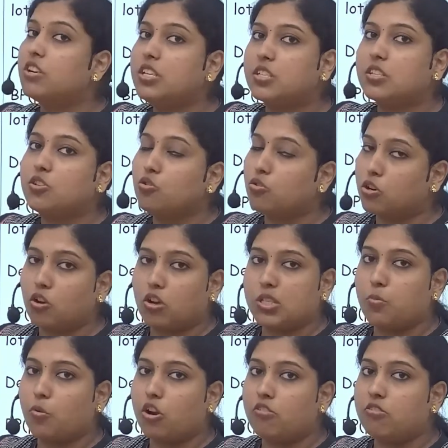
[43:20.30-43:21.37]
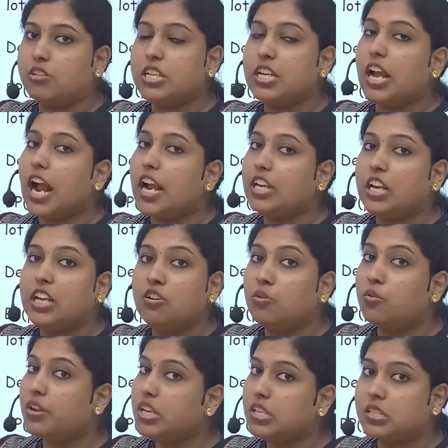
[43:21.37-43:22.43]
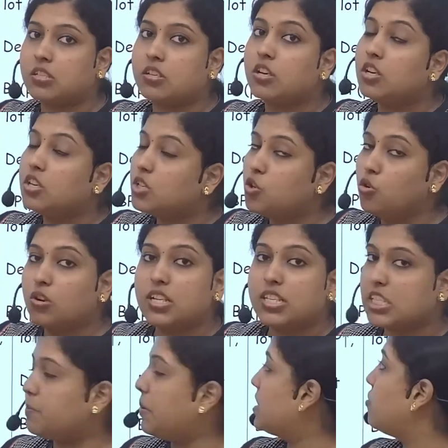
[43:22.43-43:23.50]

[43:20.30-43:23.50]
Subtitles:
urine osmolarity and increased urine specific